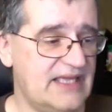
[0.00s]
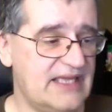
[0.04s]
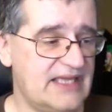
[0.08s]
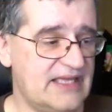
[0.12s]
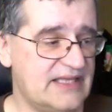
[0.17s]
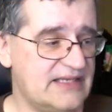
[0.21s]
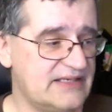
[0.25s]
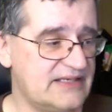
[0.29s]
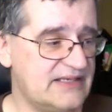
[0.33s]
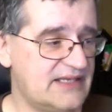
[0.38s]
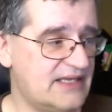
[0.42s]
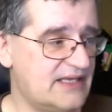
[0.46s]

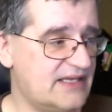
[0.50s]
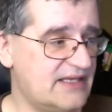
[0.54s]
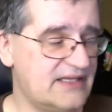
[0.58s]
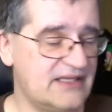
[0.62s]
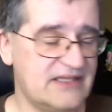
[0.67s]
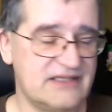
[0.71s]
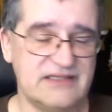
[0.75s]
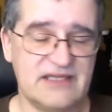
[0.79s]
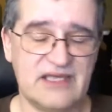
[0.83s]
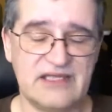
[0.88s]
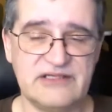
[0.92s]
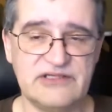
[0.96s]

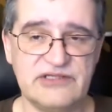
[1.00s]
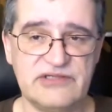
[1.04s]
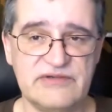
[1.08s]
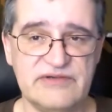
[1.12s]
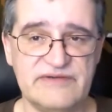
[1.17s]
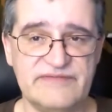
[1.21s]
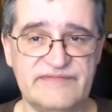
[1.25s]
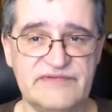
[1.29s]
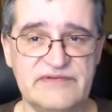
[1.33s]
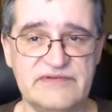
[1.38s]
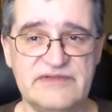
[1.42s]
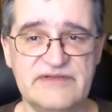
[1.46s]
and
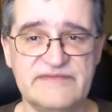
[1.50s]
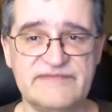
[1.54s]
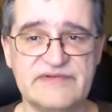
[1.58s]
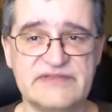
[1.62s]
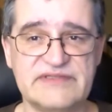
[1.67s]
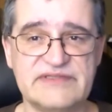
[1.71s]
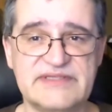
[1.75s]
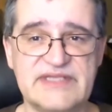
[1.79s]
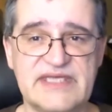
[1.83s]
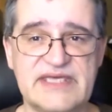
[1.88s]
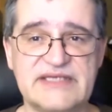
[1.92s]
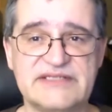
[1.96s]
do a few
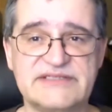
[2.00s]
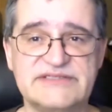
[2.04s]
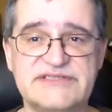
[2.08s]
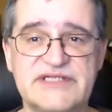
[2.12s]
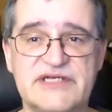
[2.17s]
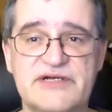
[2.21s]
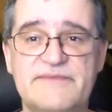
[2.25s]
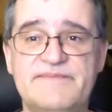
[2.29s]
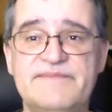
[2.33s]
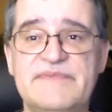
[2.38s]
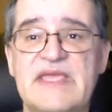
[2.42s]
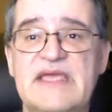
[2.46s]
different things.
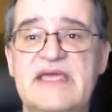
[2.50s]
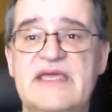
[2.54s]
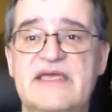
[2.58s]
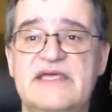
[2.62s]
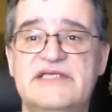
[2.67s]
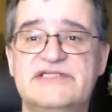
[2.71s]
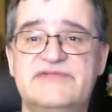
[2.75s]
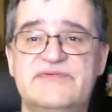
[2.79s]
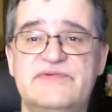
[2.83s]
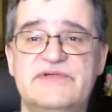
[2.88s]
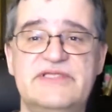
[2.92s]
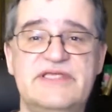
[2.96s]
So
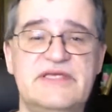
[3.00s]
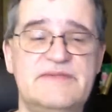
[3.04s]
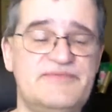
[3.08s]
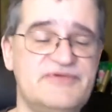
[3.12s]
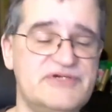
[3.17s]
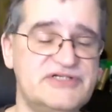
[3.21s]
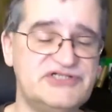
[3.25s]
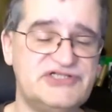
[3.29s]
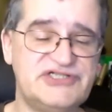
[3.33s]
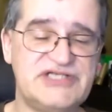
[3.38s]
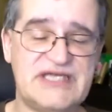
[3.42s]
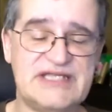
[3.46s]
it's really
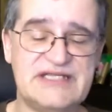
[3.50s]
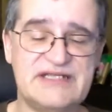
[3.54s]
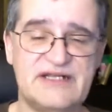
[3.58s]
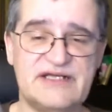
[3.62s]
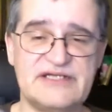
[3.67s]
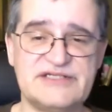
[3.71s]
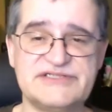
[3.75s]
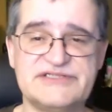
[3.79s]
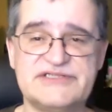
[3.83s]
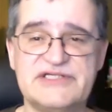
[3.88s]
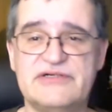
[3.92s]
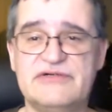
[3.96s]
appreciated.
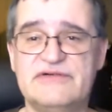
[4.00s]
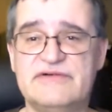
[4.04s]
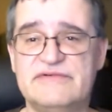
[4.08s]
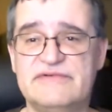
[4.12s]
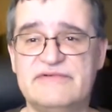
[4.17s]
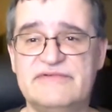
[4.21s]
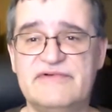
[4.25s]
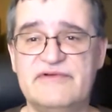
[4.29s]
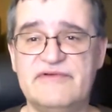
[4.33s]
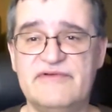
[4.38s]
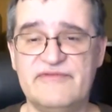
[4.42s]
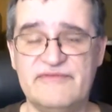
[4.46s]

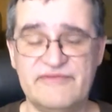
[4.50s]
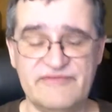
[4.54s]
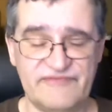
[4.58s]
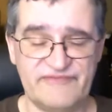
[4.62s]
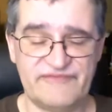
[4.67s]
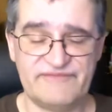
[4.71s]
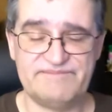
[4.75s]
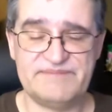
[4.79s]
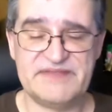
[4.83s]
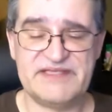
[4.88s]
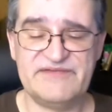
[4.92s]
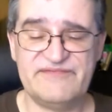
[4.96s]
Also,
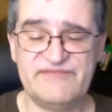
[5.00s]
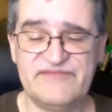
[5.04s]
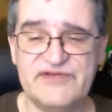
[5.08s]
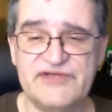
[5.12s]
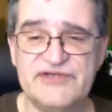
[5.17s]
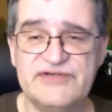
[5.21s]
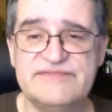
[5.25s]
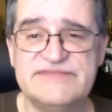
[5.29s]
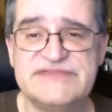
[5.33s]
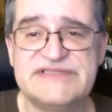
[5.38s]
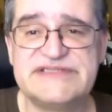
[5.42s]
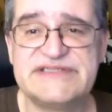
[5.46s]

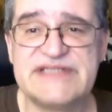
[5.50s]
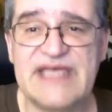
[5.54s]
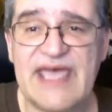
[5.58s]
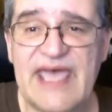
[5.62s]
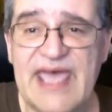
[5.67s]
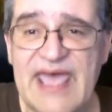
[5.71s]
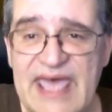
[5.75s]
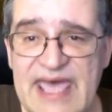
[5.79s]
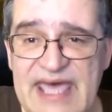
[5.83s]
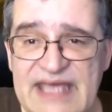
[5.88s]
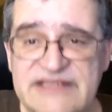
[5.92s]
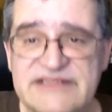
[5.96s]
PFumes
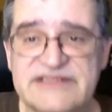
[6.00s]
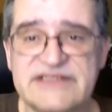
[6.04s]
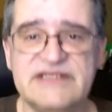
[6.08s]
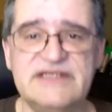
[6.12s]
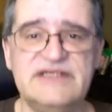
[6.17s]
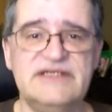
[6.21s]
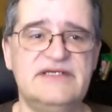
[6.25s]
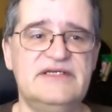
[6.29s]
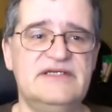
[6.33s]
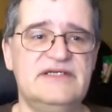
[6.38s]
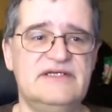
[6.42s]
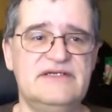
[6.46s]
at
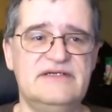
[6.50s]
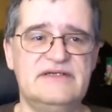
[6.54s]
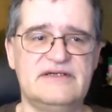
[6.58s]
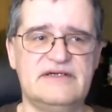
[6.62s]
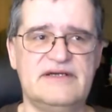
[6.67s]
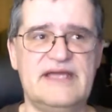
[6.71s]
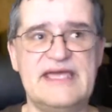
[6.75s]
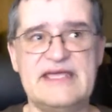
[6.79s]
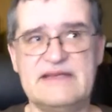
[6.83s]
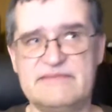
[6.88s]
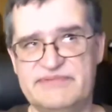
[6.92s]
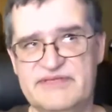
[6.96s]

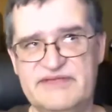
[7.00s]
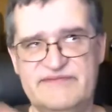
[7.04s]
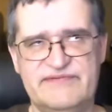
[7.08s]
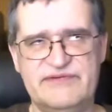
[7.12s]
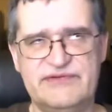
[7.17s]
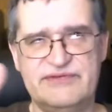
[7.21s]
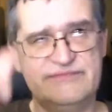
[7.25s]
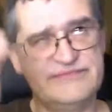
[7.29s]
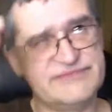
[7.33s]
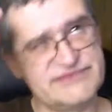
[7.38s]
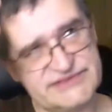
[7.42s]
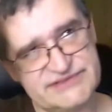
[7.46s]

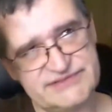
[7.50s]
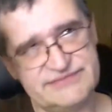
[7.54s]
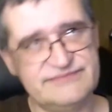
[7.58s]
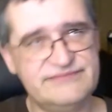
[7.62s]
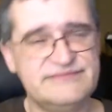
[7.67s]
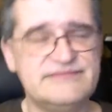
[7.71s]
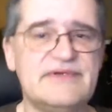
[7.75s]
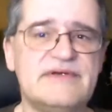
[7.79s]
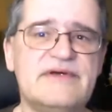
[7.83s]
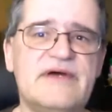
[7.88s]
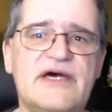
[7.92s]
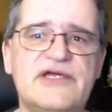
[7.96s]
PFumes
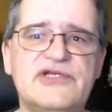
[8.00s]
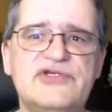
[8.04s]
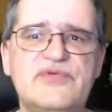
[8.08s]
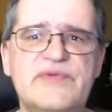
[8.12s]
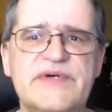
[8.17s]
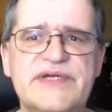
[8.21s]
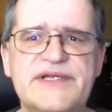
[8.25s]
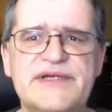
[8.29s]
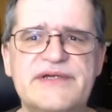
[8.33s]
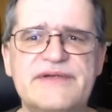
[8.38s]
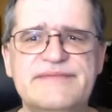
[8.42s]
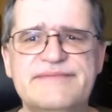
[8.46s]
on
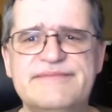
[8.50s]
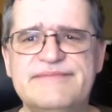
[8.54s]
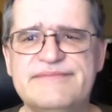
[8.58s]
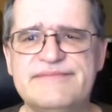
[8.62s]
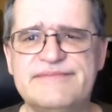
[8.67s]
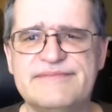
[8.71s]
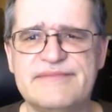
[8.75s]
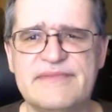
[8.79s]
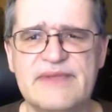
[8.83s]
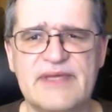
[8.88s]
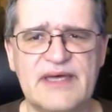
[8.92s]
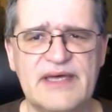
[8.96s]
Twitter.
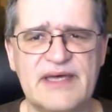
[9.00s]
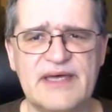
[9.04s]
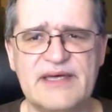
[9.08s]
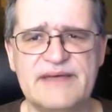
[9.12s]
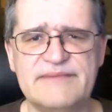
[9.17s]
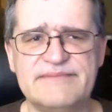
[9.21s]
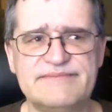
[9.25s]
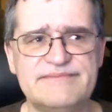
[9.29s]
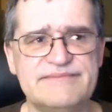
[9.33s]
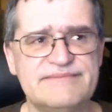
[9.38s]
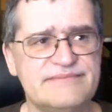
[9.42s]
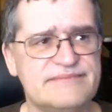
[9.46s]

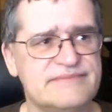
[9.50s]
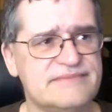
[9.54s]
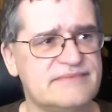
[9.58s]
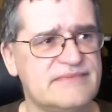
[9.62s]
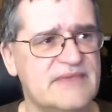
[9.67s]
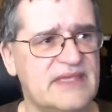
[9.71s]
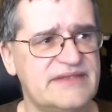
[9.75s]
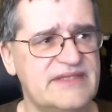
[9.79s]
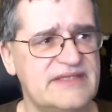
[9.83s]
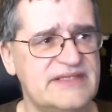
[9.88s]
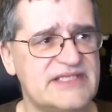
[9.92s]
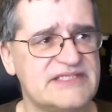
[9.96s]
I
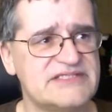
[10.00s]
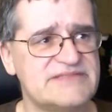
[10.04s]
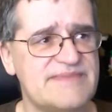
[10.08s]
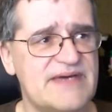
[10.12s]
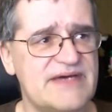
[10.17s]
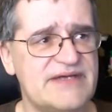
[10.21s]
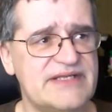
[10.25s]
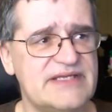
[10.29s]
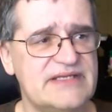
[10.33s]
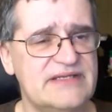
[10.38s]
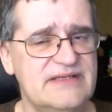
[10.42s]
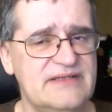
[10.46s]
think that's
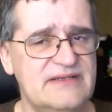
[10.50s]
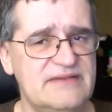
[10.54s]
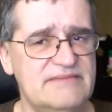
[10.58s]
about it.